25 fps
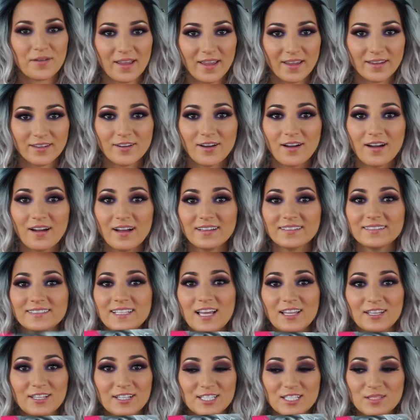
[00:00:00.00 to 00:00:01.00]
Okay, y'all,
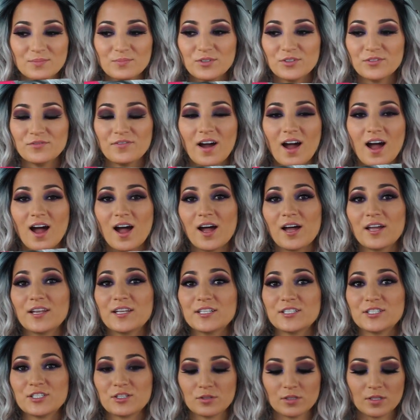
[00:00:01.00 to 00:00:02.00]
now let's move
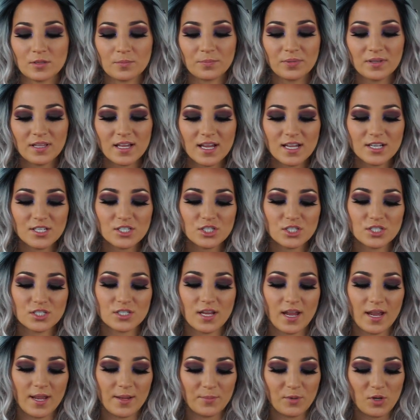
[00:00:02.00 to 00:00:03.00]
on to the blush.
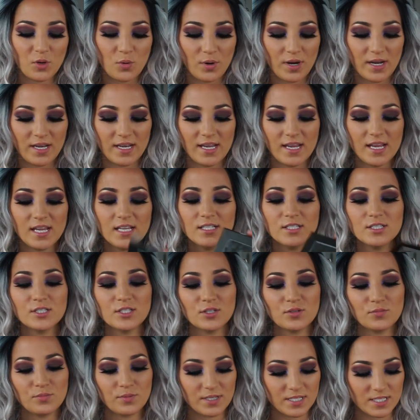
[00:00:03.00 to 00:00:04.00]
I'm going
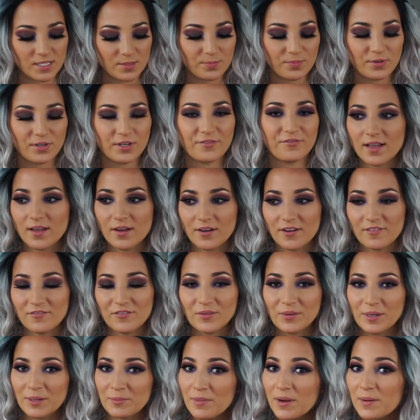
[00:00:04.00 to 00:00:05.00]
into Whisper. If
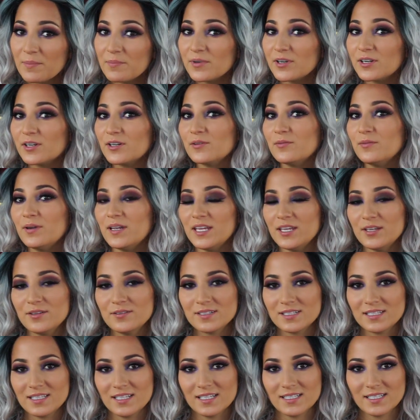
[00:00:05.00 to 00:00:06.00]
you remember, we
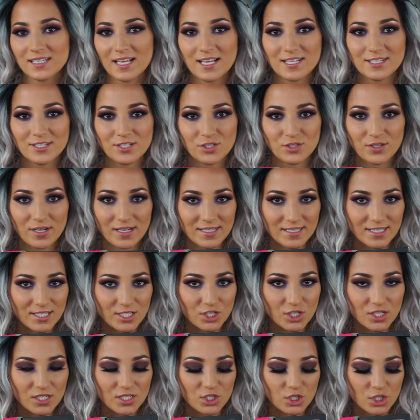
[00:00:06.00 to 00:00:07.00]
used this as a
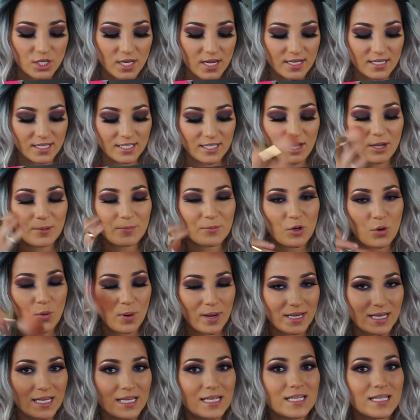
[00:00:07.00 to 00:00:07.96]
transition shade, and I'm going